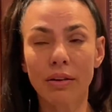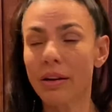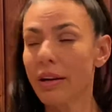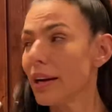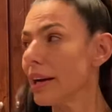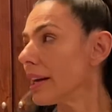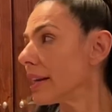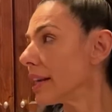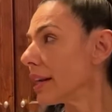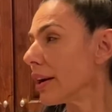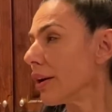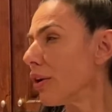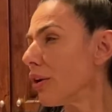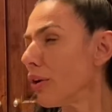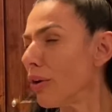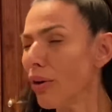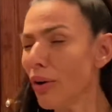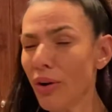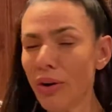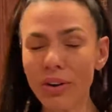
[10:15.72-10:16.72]
and it
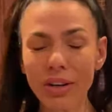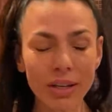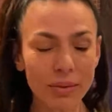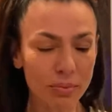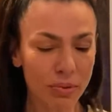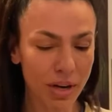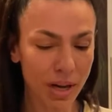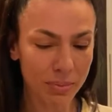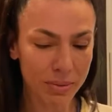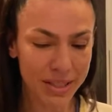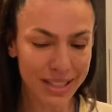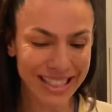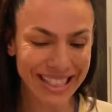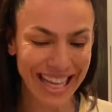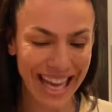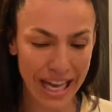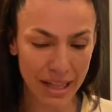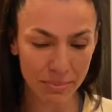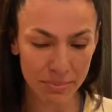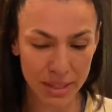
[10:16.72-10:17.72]
only probably did
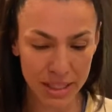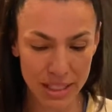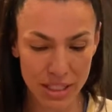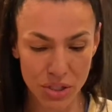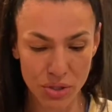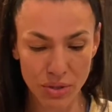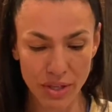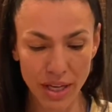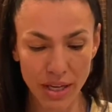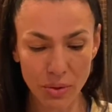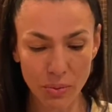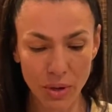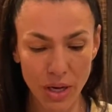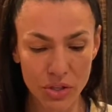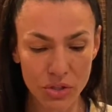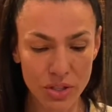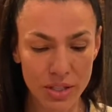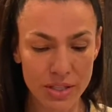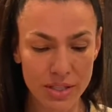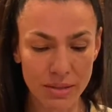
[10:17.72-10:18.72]
8 minutes. You gotta
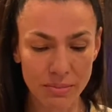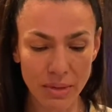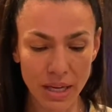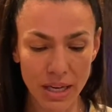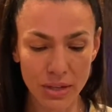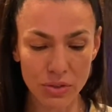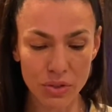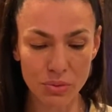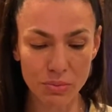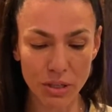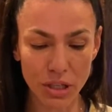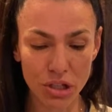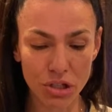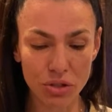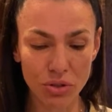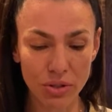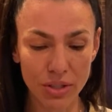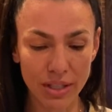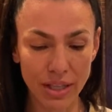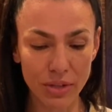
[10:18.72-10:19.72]
watch the tomatoes, make
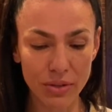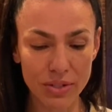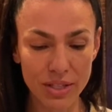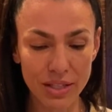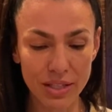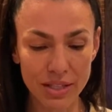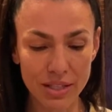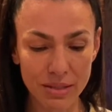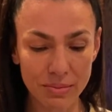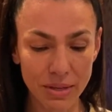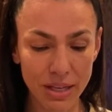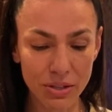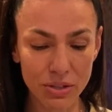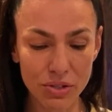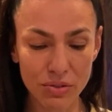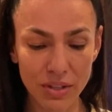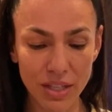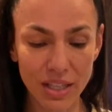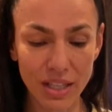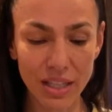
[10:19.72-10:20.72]
sure that you see the
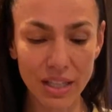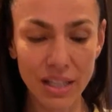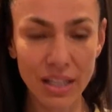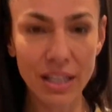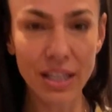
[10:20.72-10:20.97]
tomatoes right here.